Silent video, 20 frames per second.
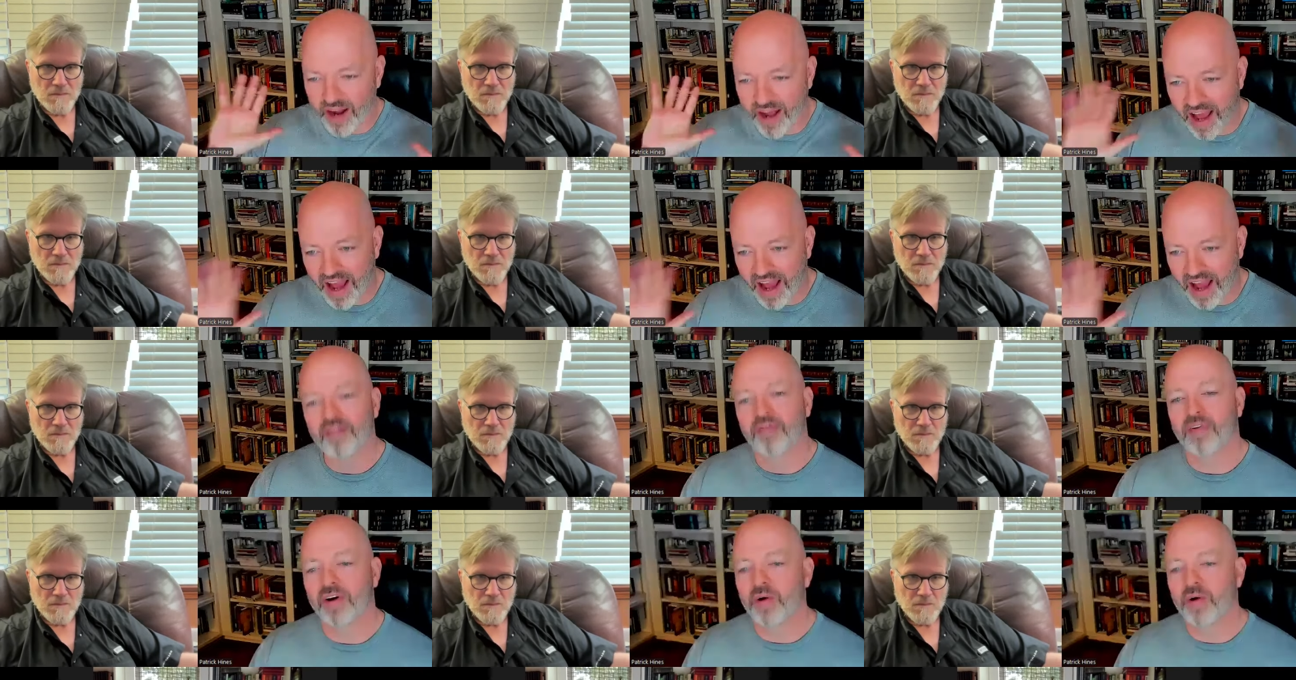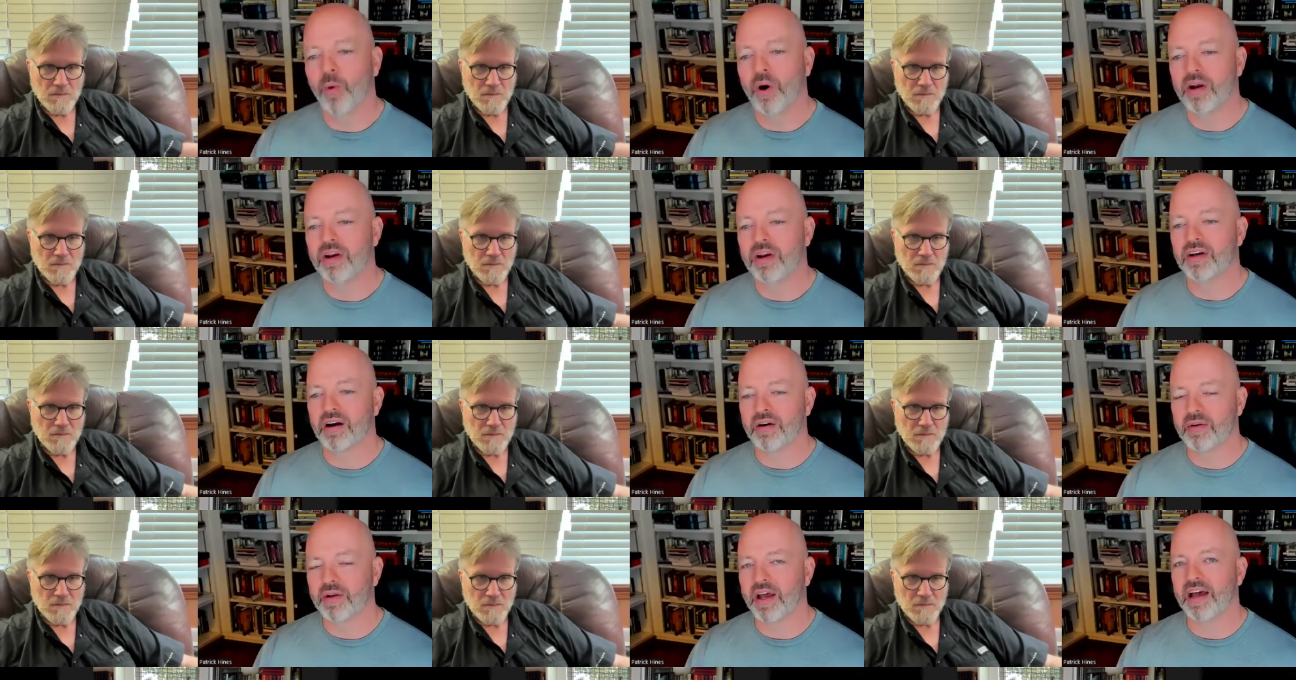Speaker 1: for
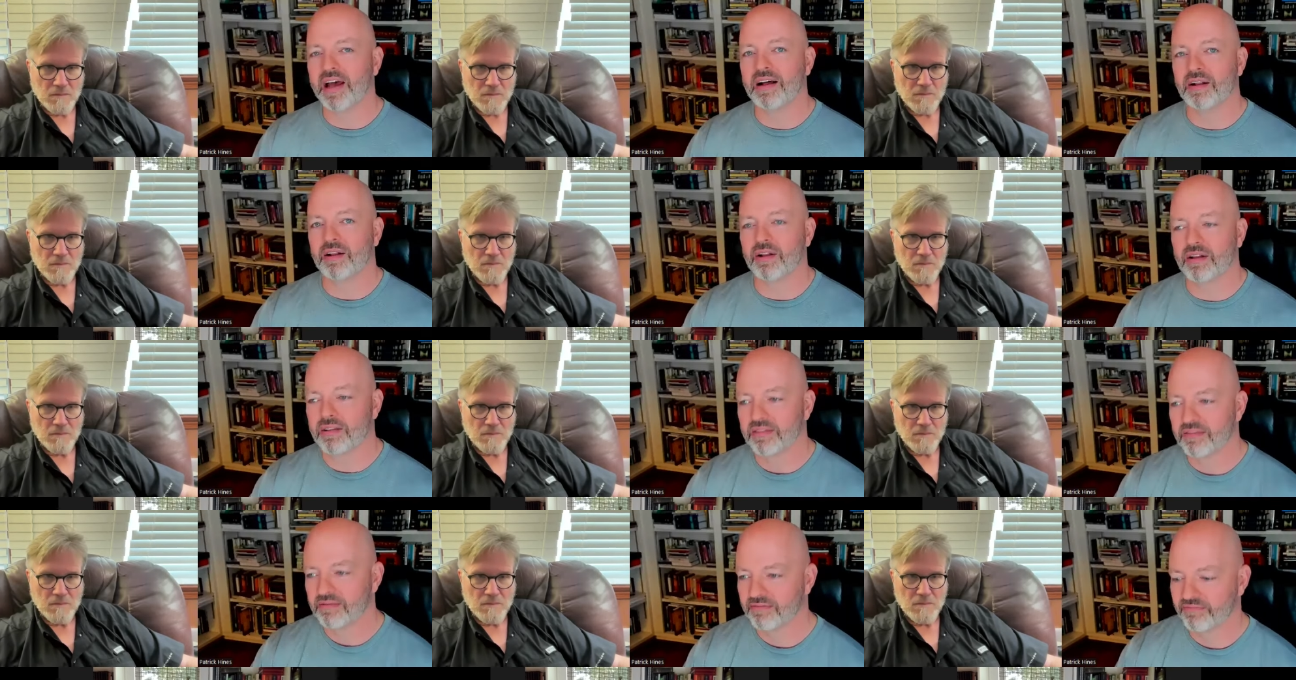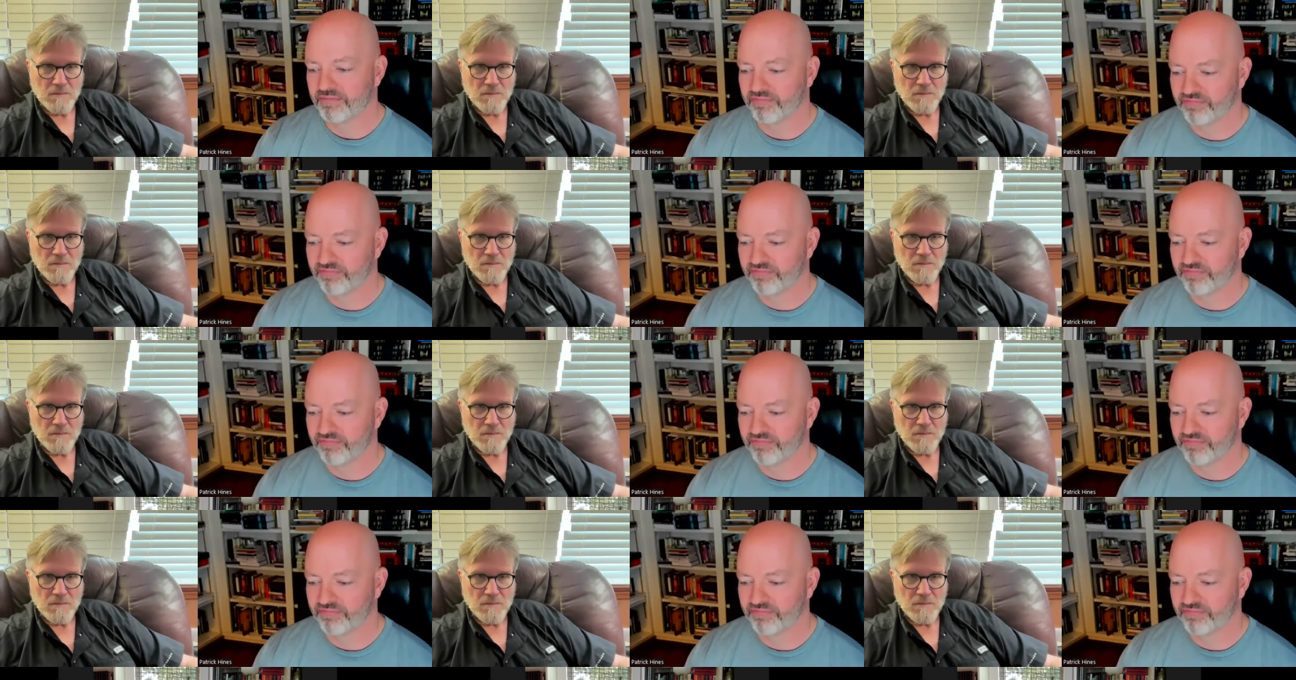everyone to go to hell?